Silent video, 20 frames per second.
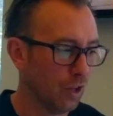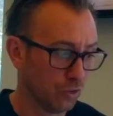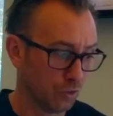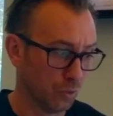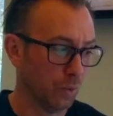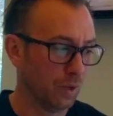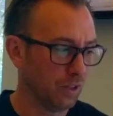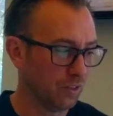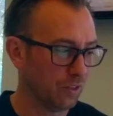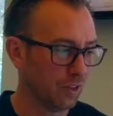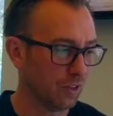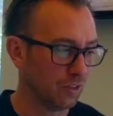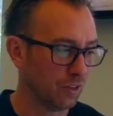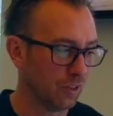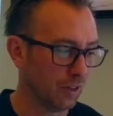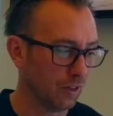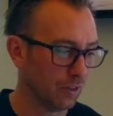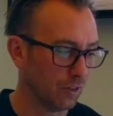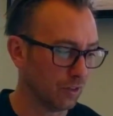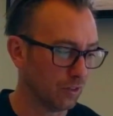So what he says
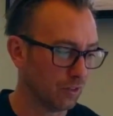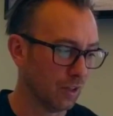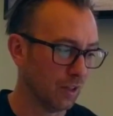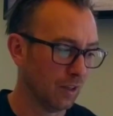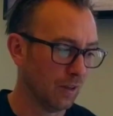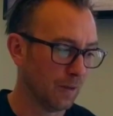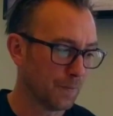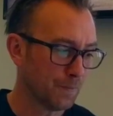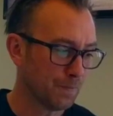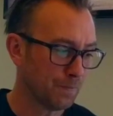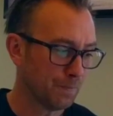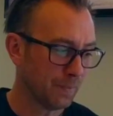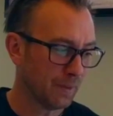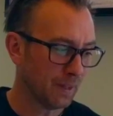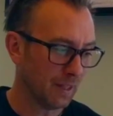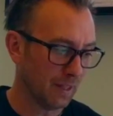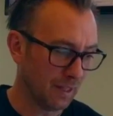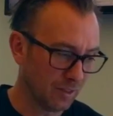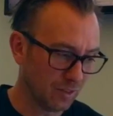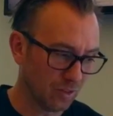here is,
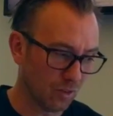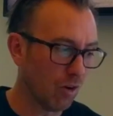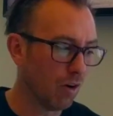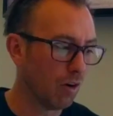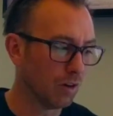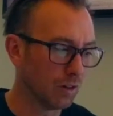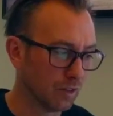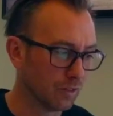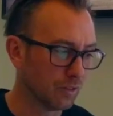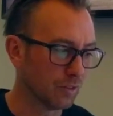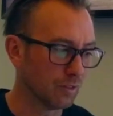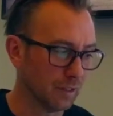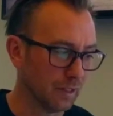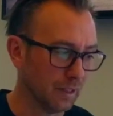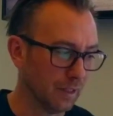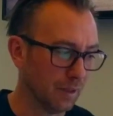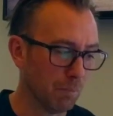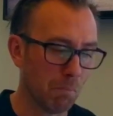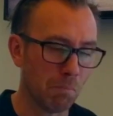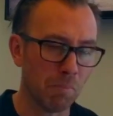it's
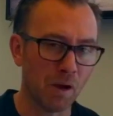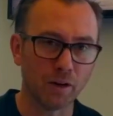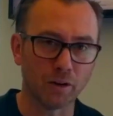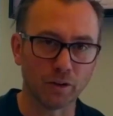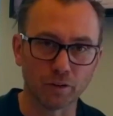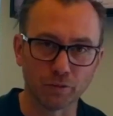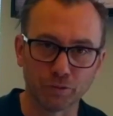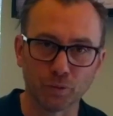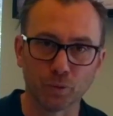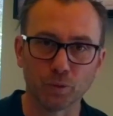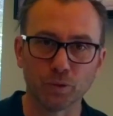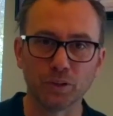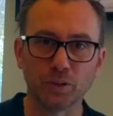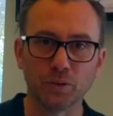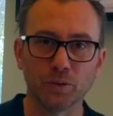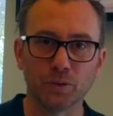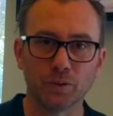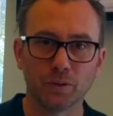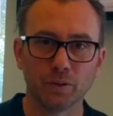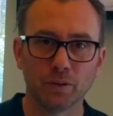honestly better for you